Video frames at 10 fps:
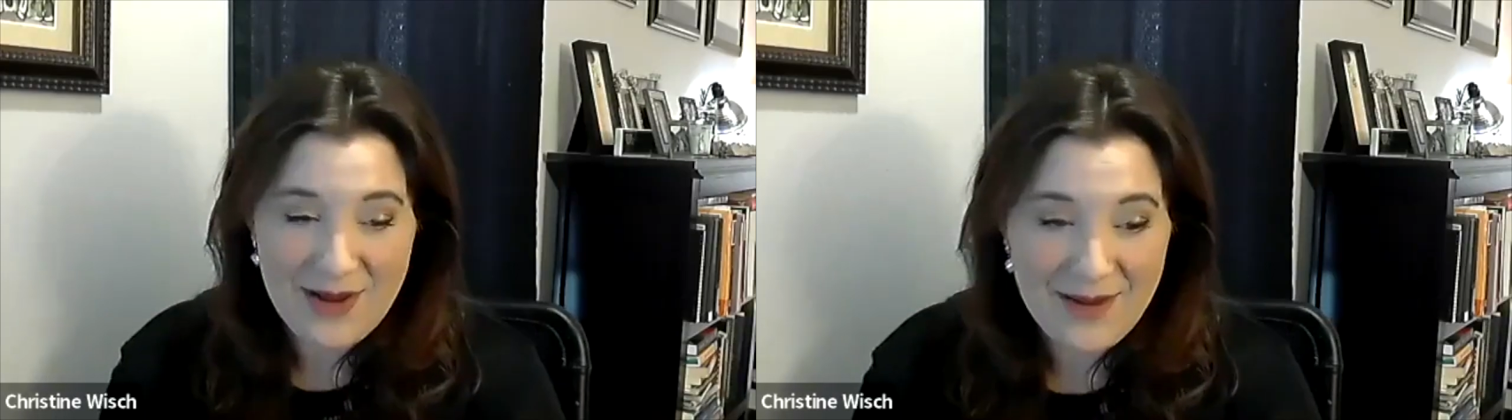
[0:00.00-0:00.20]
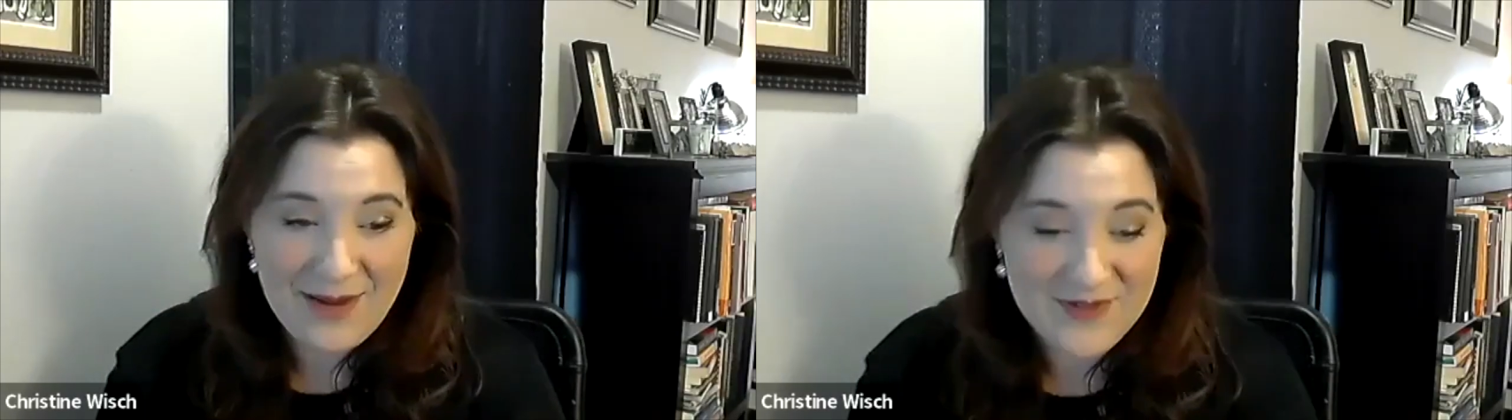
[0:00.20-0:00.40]

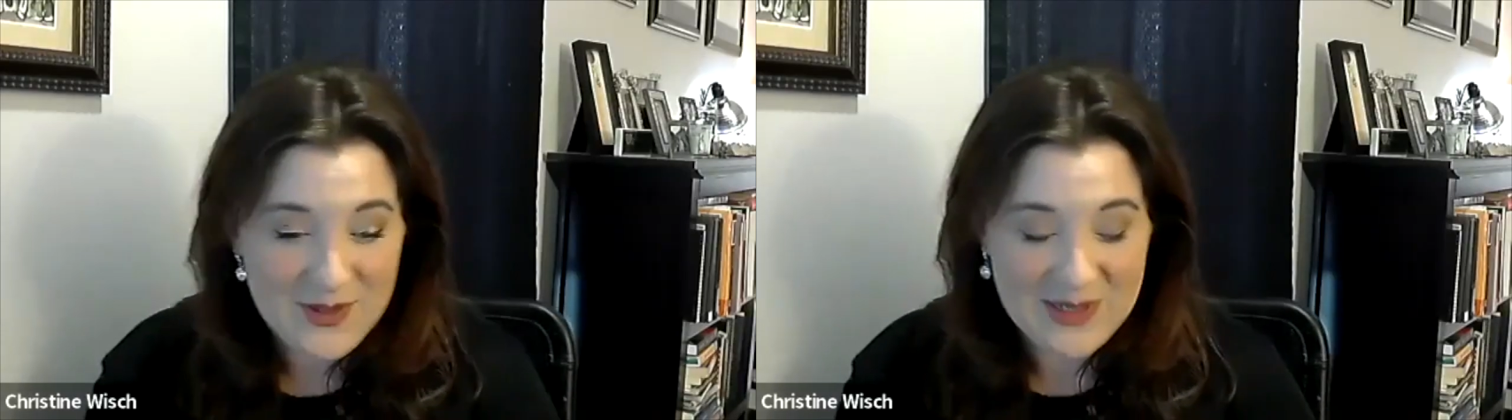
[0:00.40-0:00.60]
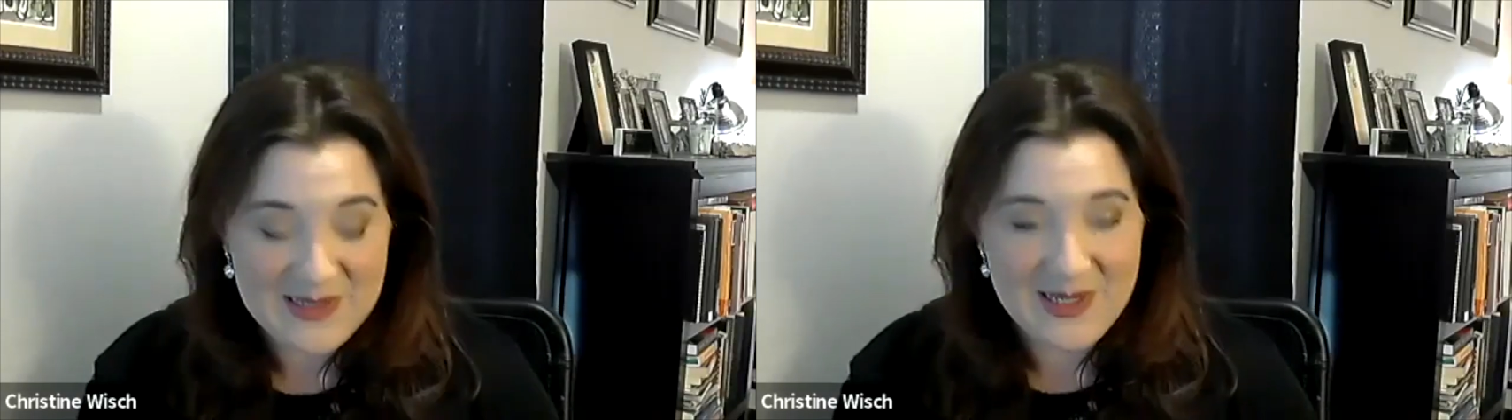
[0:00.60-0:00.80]
I, am
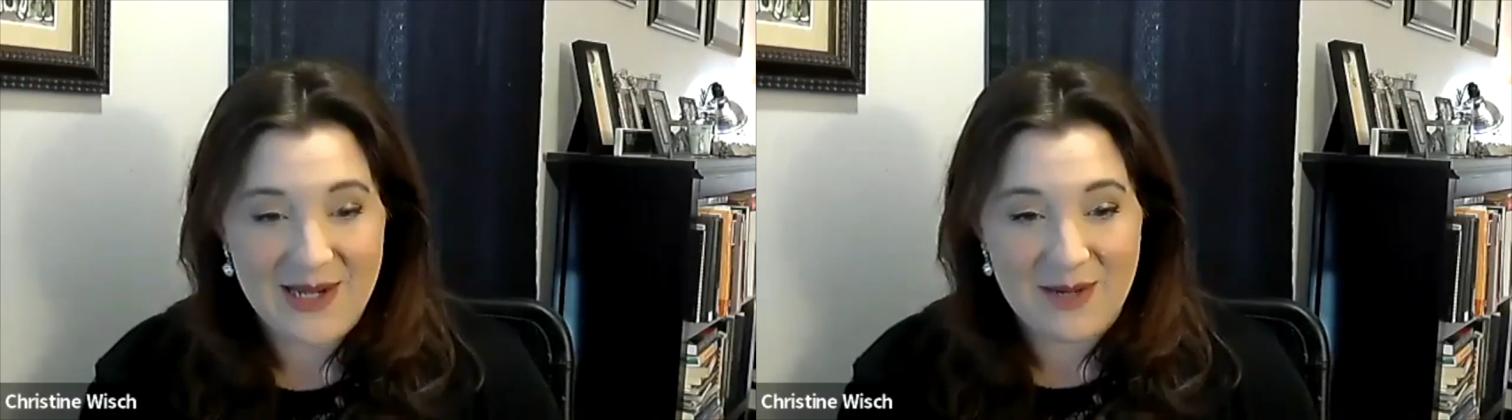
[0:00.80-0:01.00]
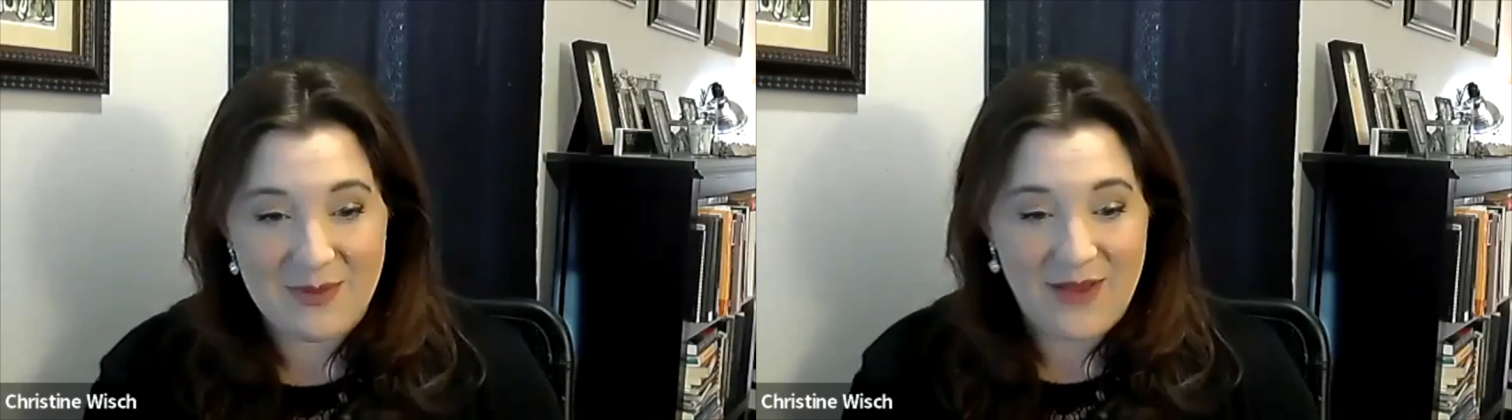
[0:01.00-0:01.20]
so
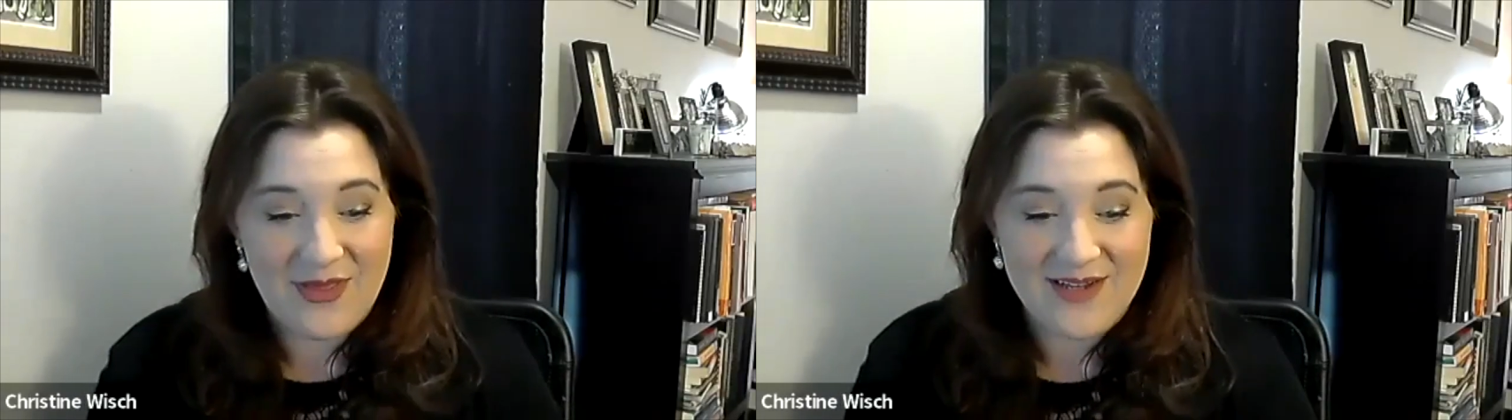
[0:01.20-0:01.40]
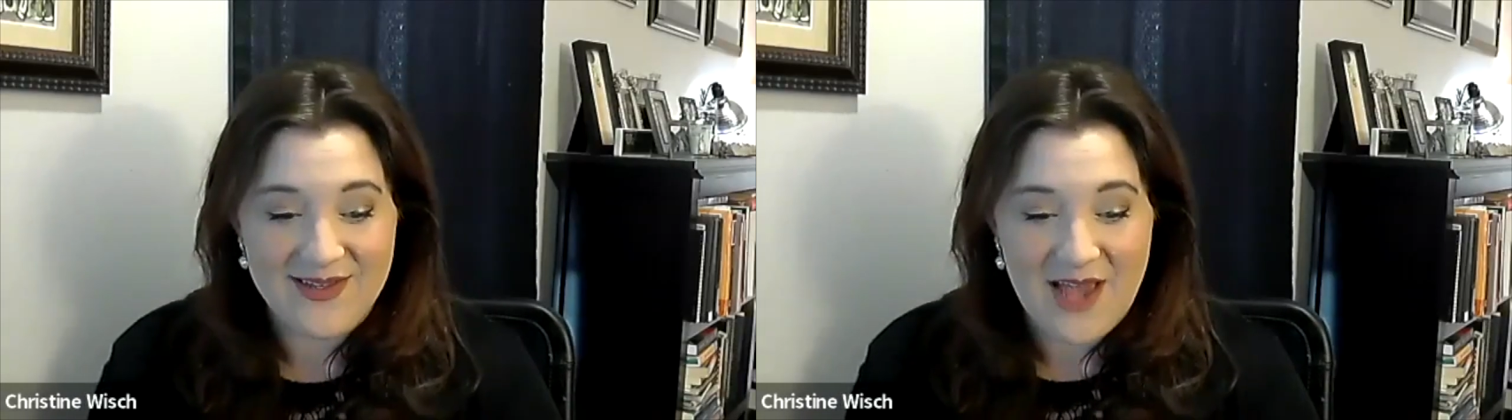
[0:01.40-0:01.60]
excited about
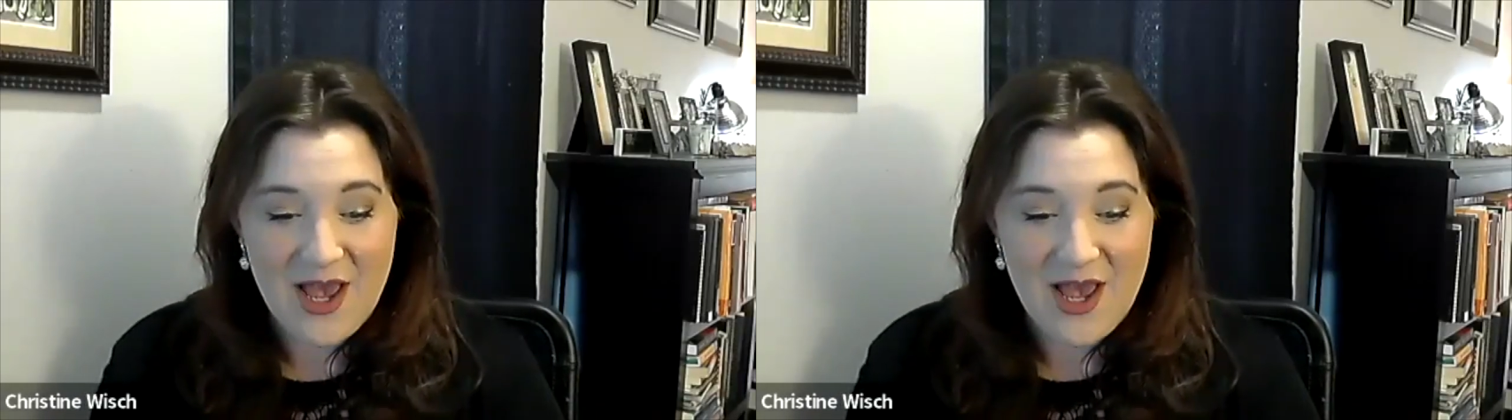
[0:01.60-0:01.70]
this.